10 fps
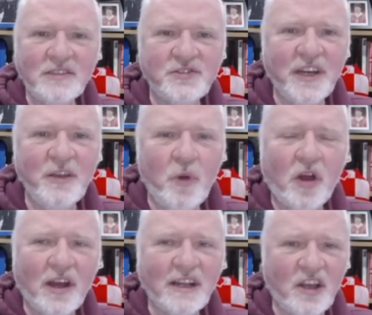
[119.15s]

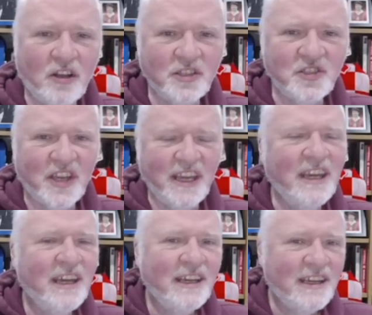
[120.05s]
3-1 at Connah's
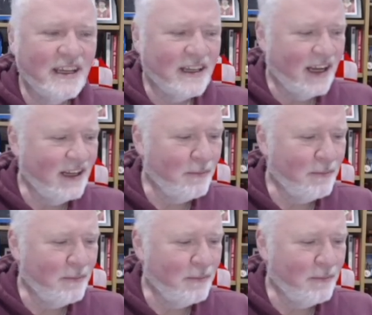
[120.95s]
Quay in a